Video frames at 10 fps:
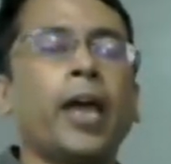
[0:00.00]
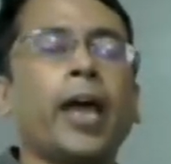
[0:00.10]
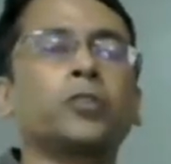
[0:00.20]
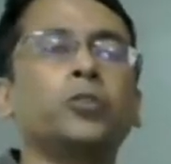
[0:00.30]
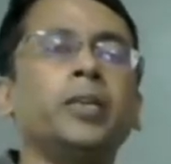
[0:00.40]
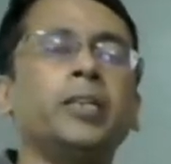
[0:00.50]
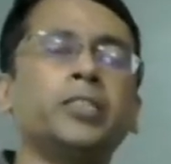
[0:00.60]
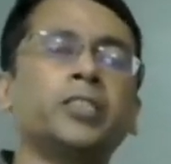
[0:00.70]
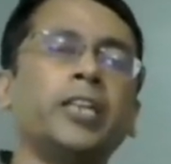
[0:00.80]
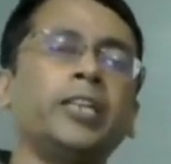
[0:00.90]
Actually
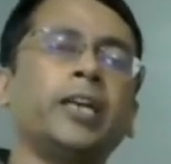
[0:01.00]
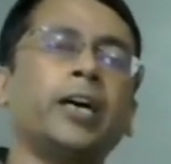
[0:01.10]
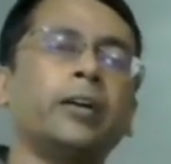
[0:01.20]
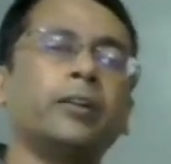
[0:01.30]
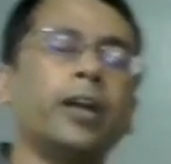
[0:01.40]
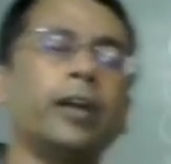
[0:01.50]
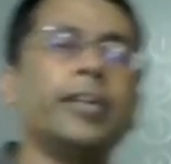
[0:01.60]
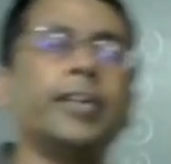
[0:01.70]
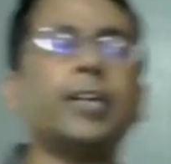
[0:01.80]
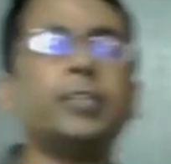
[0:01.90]
initially the
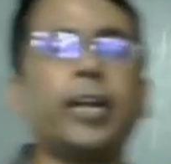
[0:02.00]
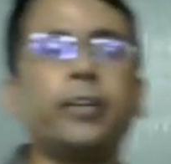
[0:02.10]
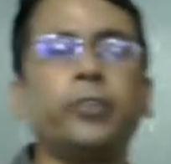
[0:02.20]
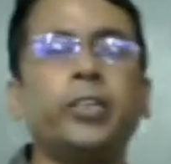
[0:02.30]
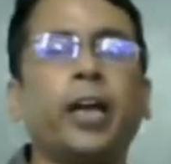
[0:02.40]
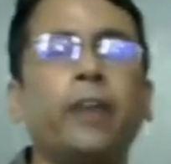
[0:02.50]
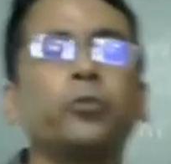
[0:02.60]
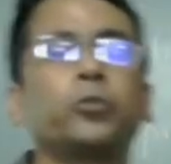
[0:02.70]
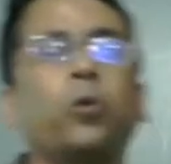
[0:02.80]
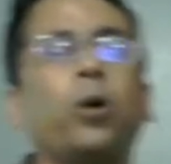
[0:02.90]
data that we have
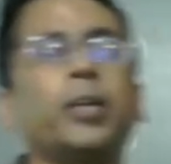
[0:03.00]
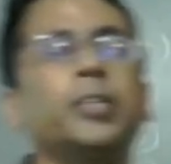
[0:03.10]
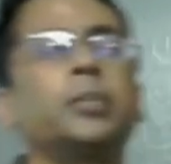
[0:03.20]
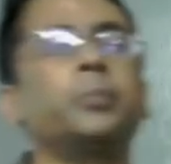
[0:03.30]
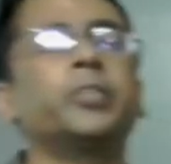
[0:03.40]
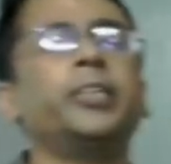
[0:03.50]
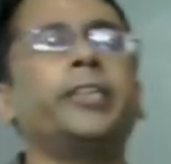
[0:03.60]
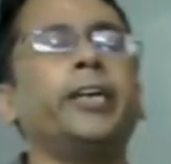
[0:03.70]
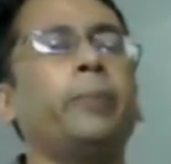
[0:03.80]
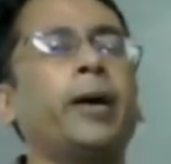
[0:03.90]
to sort is
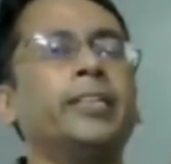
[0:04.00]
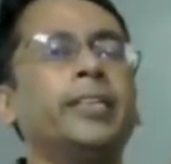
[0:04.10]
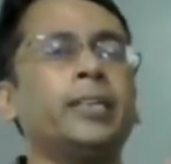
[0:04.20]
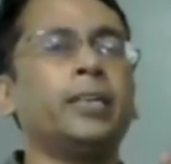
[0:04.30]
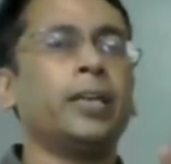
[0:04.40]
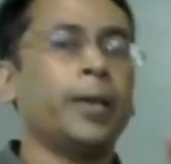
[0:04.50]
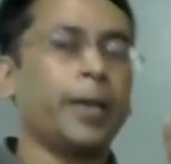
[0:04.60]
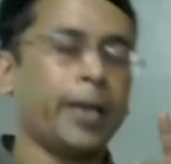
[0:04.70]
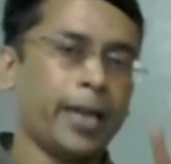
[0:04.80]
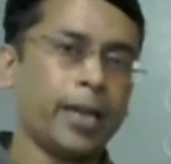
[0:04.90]
represented by the
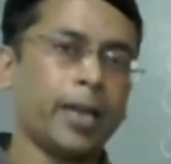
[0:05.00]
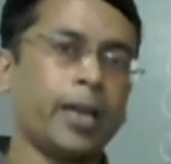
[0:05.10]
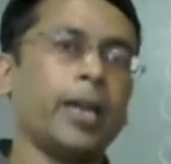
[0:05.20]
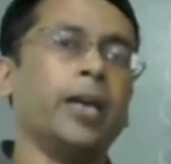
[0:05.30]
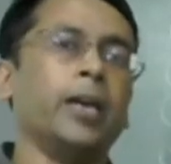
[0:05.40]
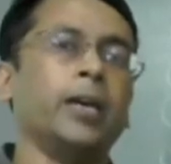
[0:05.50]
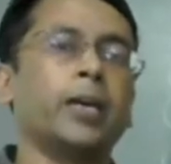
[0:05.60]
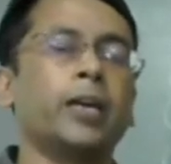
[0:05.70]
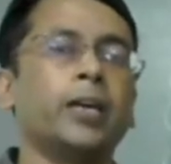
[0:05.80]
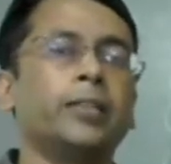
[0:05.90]
a,
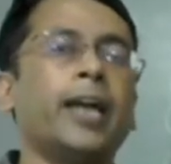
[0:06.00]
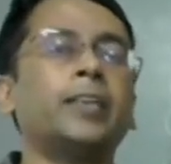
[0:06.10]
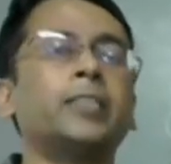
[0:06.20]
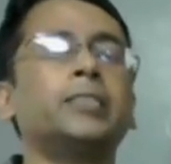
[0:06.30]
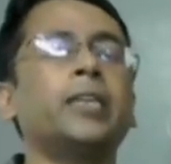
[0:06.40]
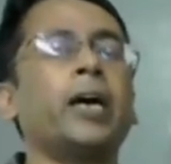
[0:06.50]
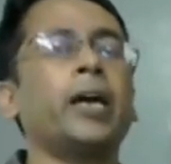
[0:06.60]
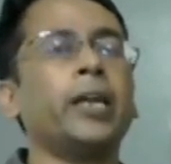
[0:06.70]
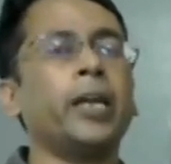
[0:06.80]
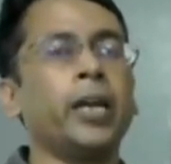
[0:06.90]
that is the
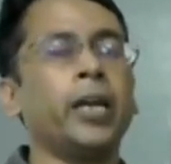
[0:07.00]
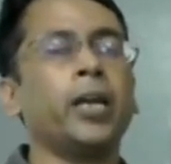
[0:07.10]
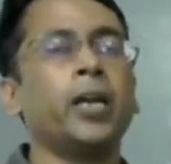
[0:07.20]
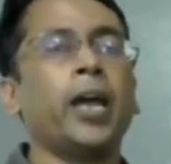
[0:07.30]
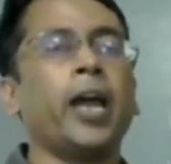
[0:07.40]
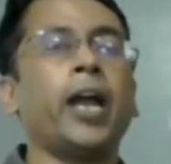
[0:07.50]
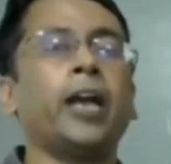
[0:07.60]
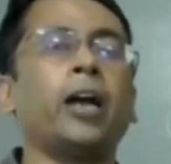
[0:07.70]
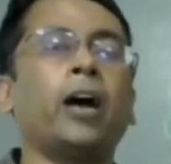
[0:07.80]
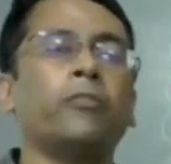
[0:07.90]
array a,
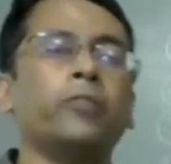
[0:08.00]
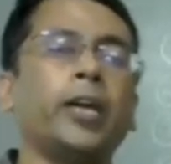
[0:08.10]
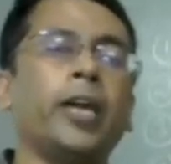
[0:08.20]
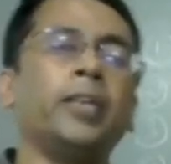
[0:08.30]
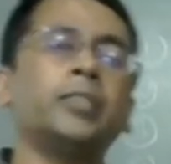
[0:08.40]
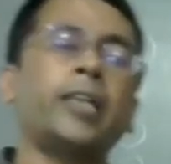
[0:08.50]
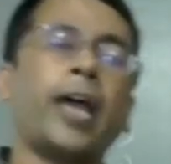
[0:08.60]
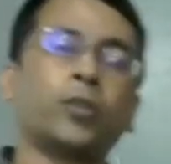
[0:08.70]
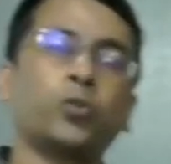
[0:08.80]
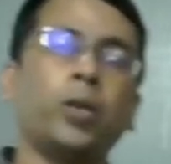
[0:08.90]
and a is the
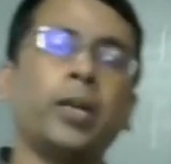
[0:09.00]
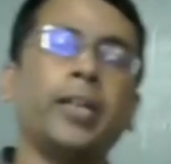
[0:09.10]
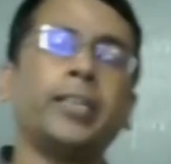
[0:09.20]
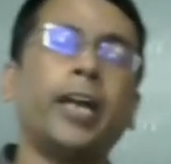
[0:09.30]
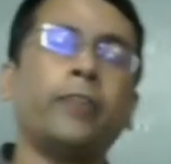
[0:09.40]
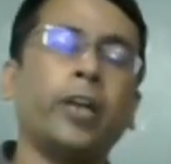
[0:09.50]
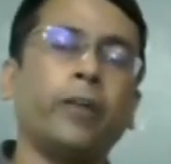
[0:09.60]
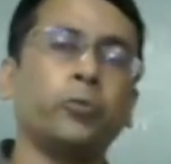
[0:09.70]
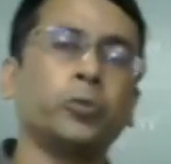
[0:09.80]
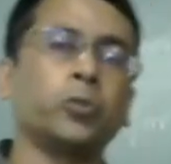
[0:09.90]
actual array that we
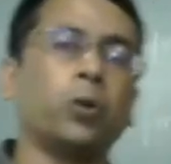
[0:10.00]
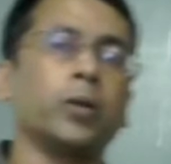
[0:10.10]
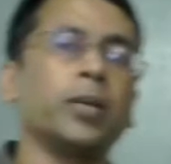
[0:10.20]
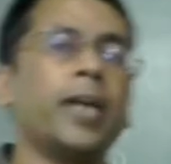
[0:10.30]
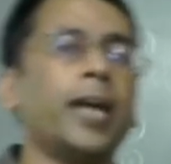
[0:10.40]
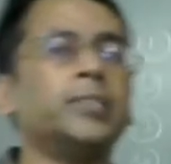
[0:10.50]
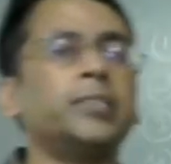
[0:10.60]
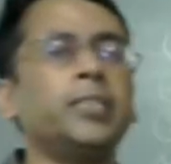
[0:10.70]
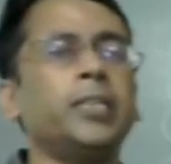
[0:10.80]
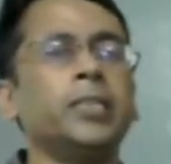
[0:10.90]
have to sort, and
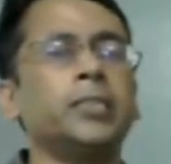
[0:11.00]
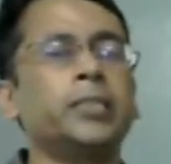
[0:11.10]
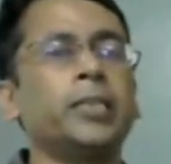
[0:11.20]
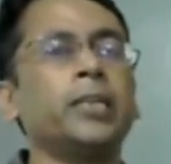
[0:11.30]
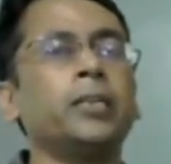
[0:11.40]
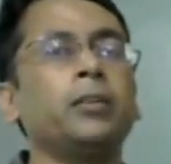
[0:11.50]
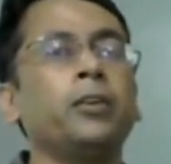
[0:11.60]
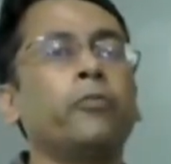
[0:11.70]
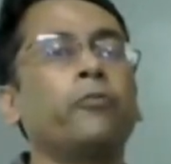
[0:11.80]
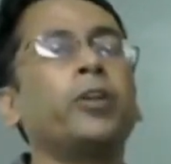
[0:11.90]
c is the
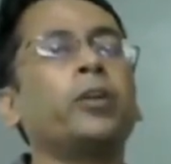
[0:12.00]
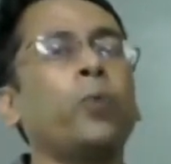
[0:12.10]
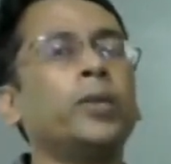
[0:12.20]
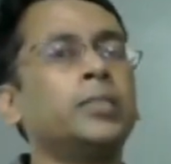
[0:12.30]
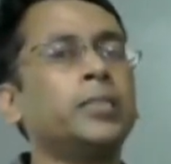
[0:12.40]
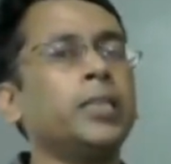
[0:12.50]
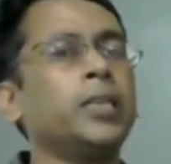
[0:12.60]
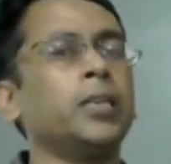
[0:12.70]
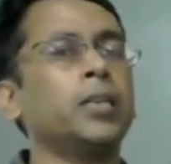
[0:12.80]
frequency